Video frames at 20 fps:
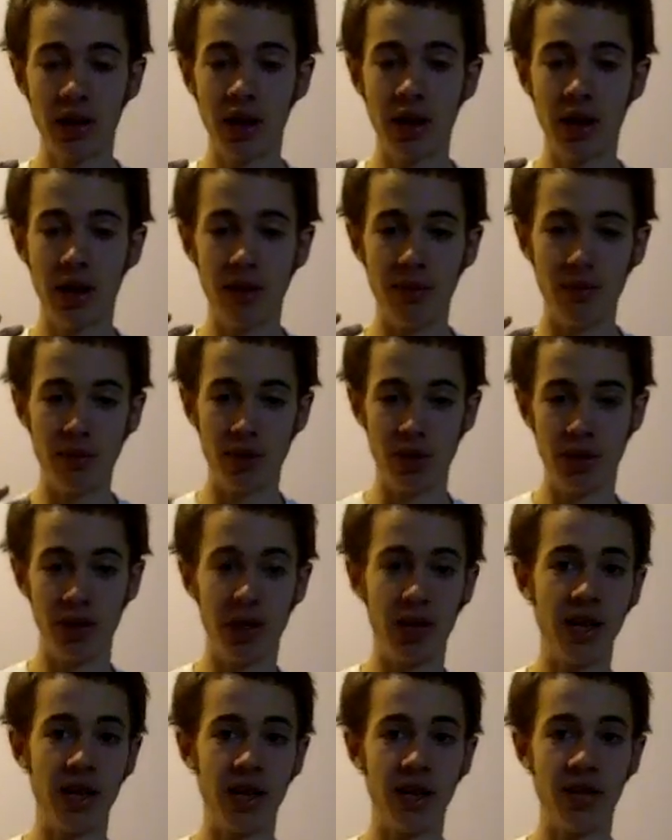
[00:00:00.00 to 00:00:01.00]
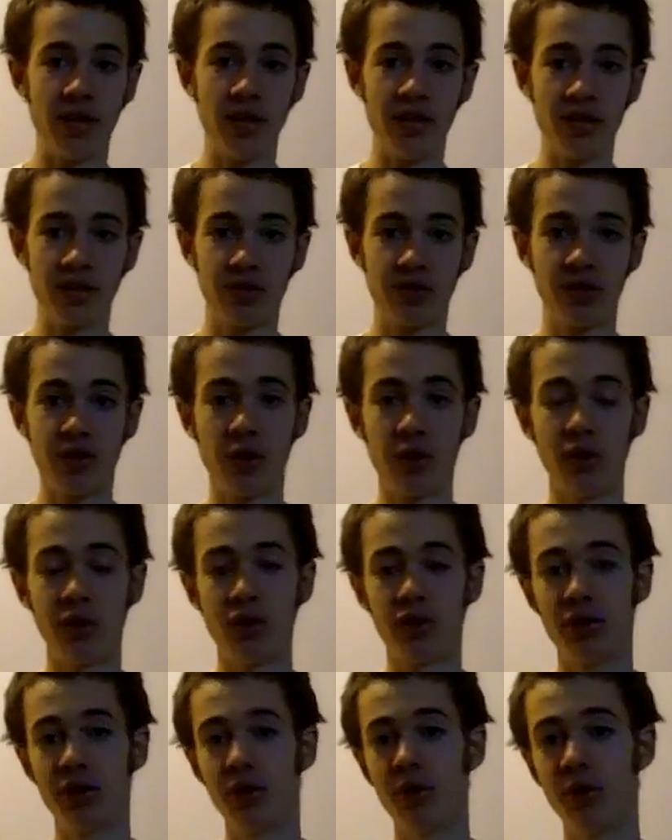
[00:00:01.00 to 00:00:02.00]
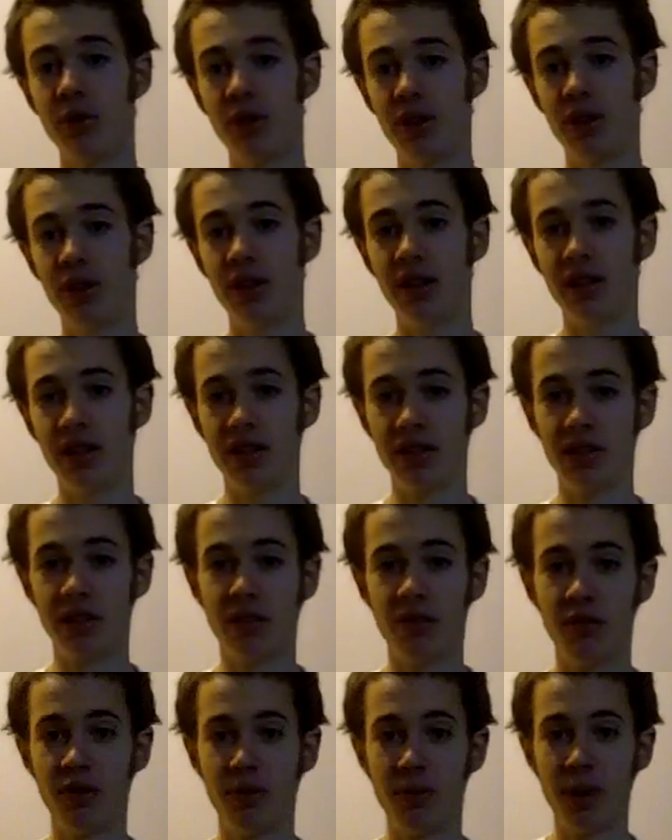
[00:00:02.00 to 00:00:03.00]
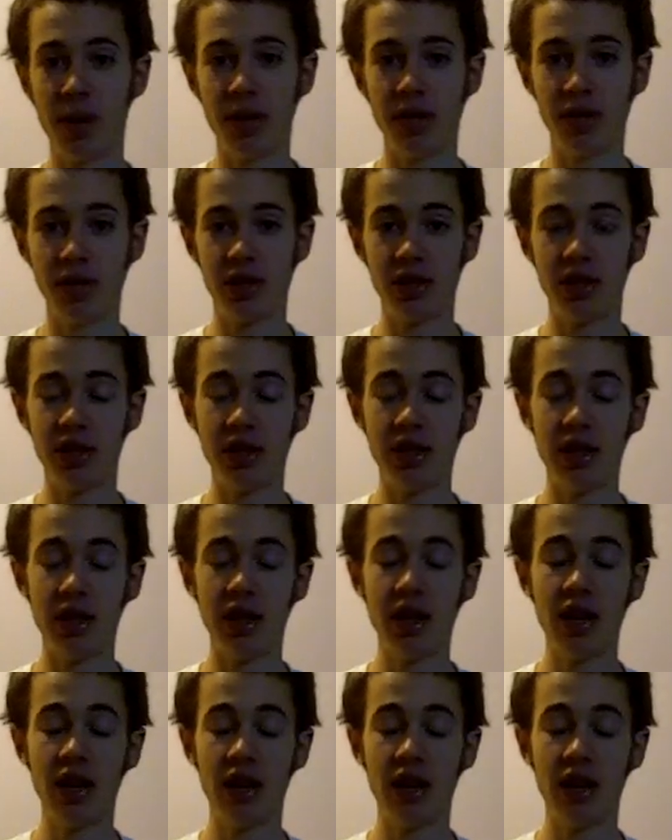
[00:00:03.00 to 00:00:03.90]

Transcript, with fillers: um, share this flowetry with and this information.